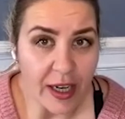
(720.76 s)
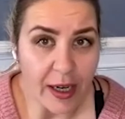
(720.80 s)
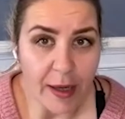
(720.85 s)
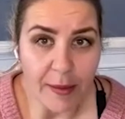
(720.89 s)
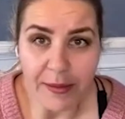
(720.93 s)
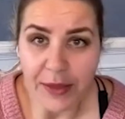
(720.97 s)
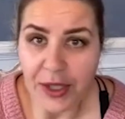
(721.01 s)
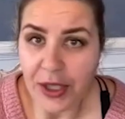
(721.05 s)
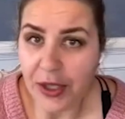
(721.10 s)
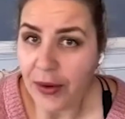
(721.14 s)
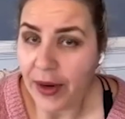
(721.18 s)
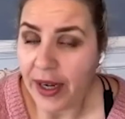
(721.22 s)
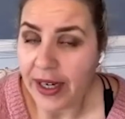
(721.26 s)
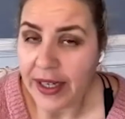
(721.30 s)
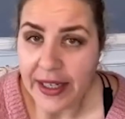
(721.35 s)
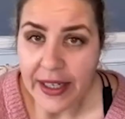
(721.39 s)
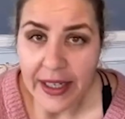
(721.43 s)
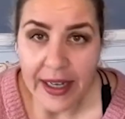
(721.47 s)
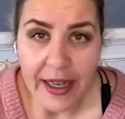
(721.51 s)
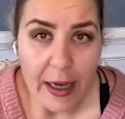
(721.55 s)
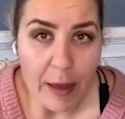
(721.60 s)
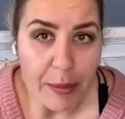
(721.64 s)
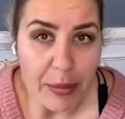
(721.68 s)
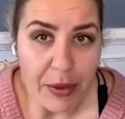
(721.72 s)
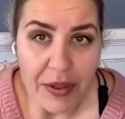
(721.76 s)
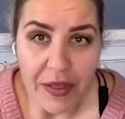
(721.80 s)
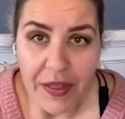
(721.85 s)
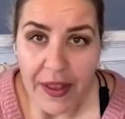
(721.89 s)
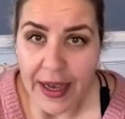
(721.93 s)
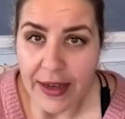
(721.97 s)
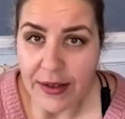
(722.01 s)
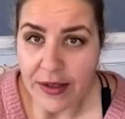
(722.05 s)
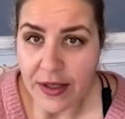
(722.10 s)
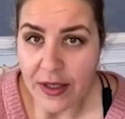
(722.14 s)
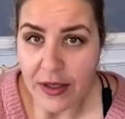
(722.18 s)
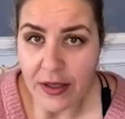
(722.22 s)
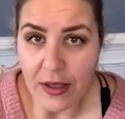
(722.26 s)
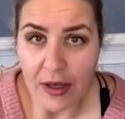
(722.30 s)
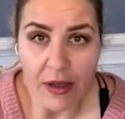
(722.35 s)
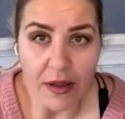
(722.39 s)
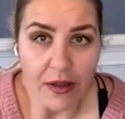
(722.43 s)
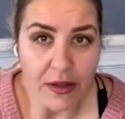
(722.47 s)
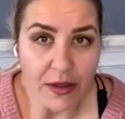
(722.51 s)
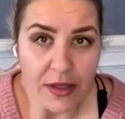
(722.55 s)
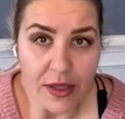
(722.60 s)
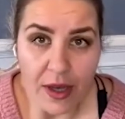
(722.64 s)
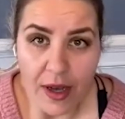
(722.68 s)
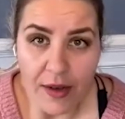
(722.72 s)
I need a couple
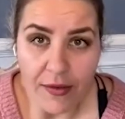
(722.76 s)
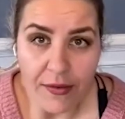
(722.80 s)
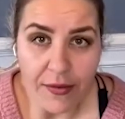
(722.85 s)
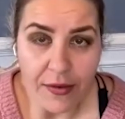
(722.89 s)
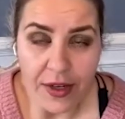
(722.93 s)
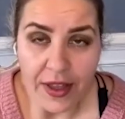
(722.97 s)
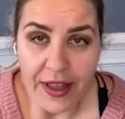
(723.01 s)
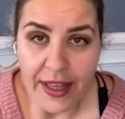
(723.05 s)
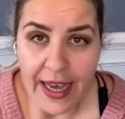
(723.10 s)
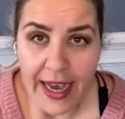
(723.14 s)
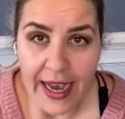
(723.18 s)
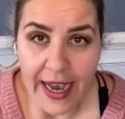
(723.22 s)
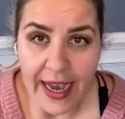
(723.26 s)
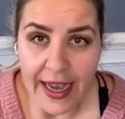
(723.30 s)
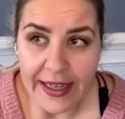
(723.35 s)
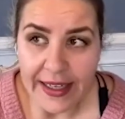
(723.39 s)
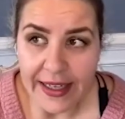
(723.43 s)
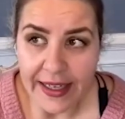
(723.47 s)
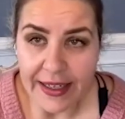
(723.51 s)
$1,000s off for that.